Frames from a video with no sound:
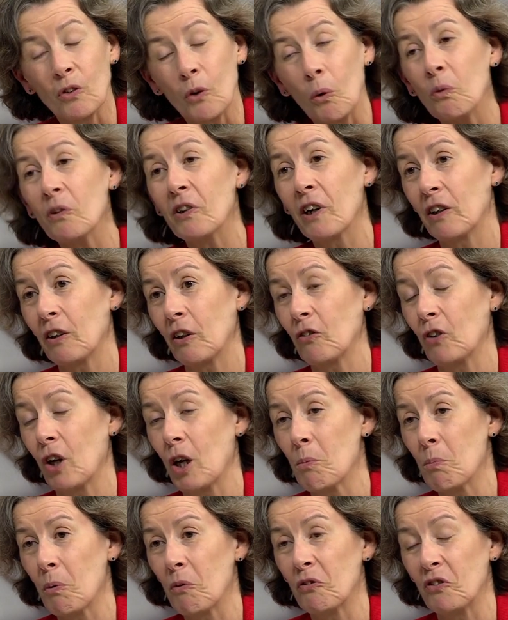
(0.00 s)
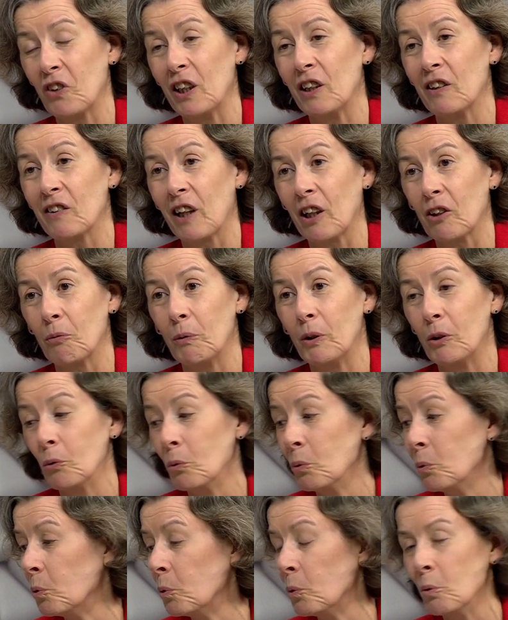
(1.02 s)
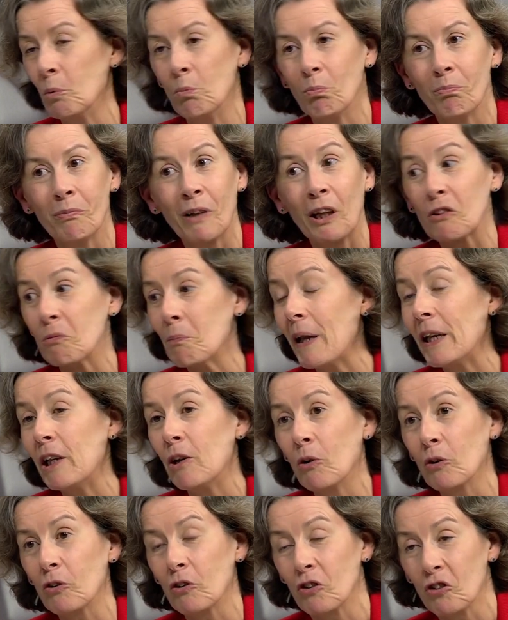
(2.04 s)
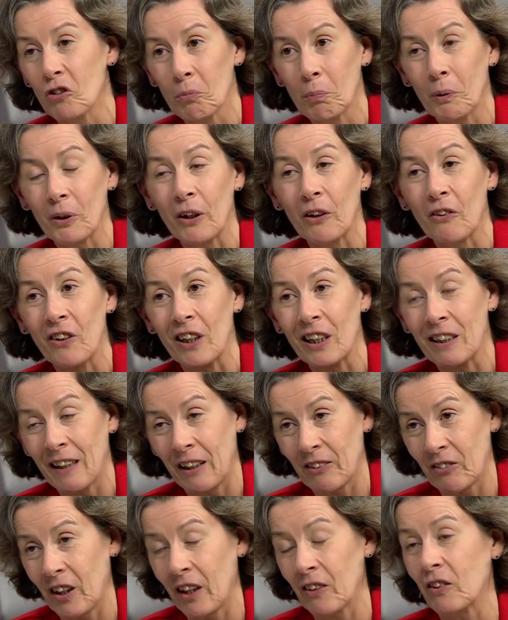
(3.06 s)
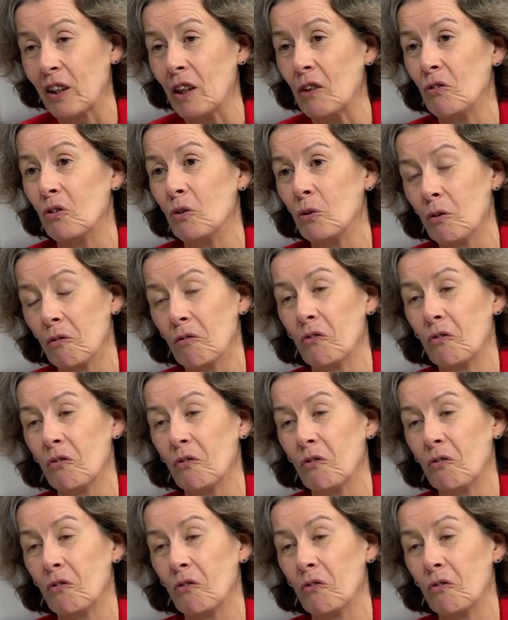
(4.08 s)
those are the type of things that we do. There's many others, but I think that gives you the